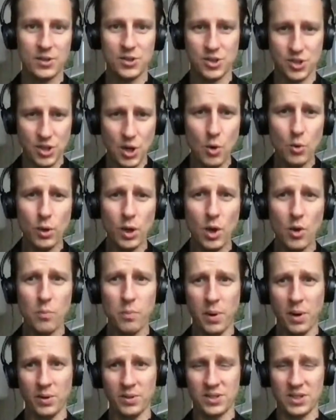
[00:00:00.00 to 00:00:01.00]

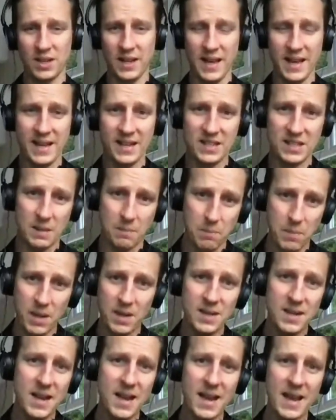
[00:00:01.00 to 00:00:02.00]
Solo pod today. It's the
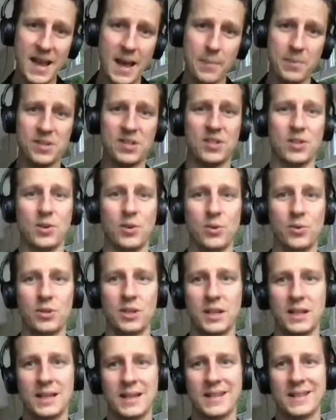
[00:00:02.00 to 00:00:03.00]
Monday
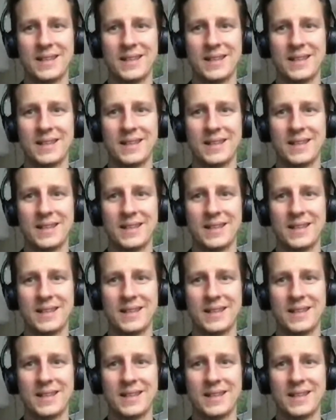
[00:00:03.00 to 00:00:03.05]
episode,